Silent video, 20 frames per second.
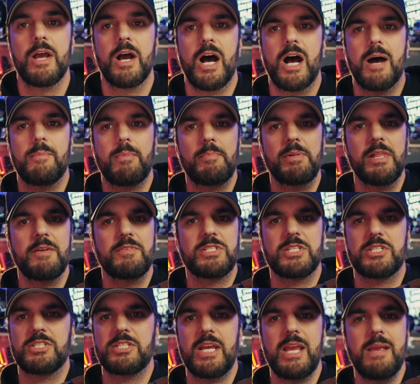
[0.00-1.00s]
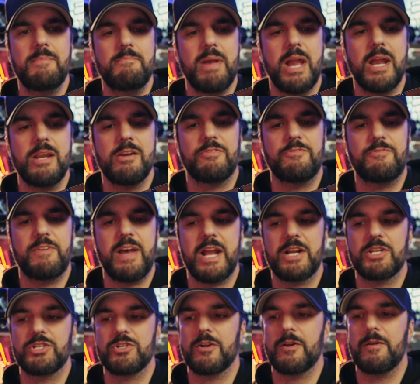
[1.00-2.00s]
I believe it's the same
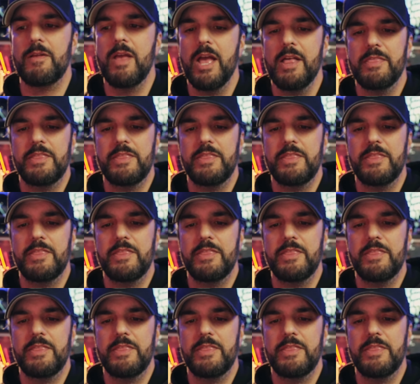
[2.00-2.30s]
manufacturer.